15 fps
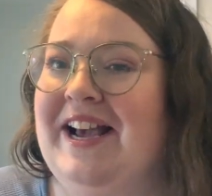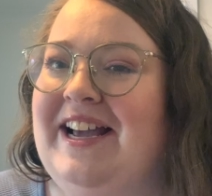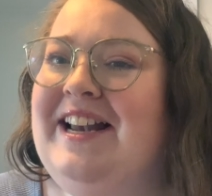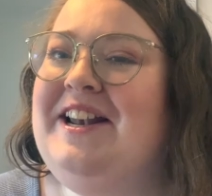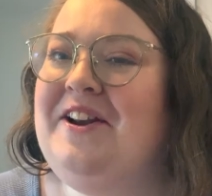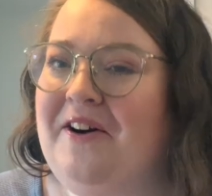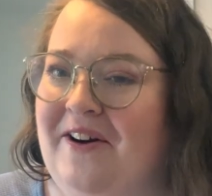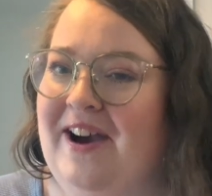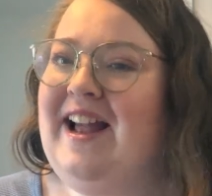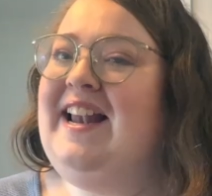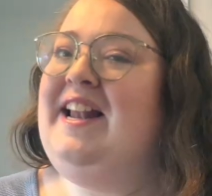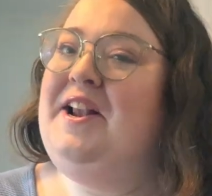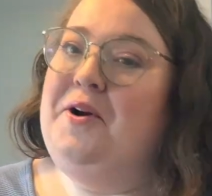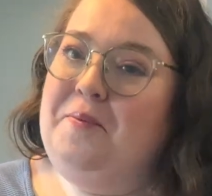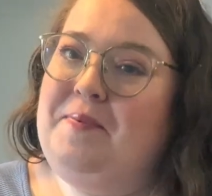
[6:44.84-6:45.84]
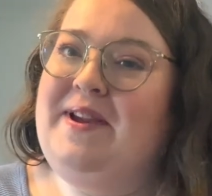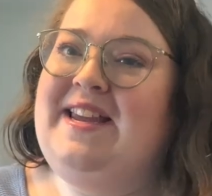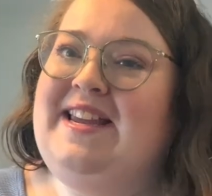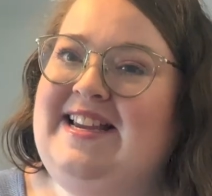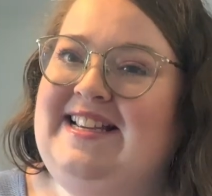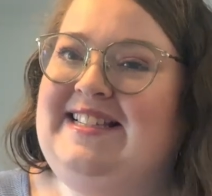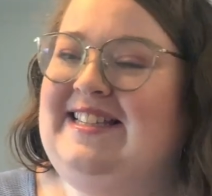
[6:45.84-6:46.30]
a lot a little bit
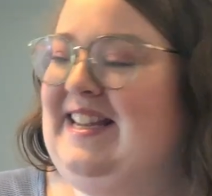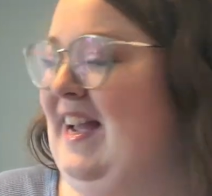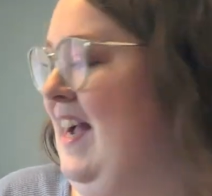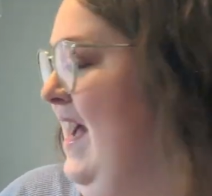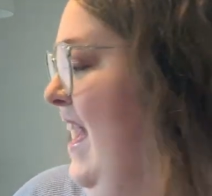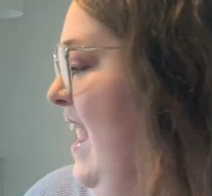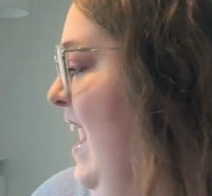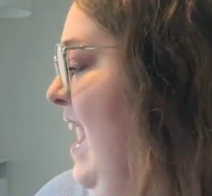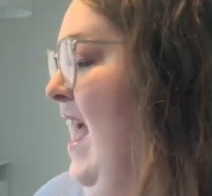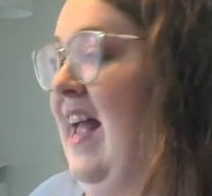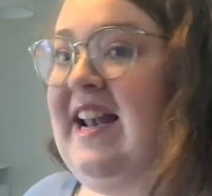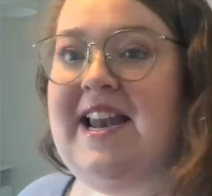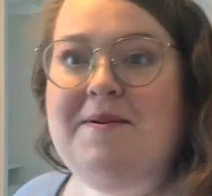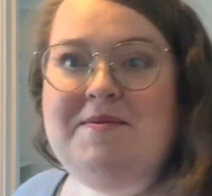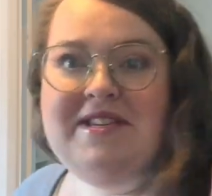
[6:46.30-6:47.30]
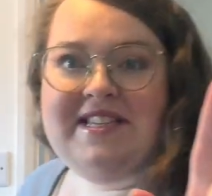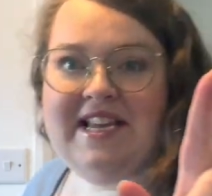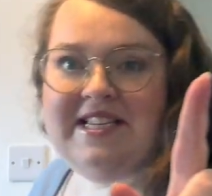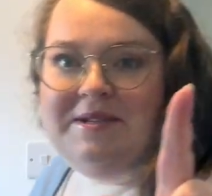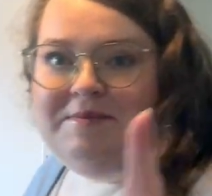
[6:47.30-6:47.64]
easier. Let me just get some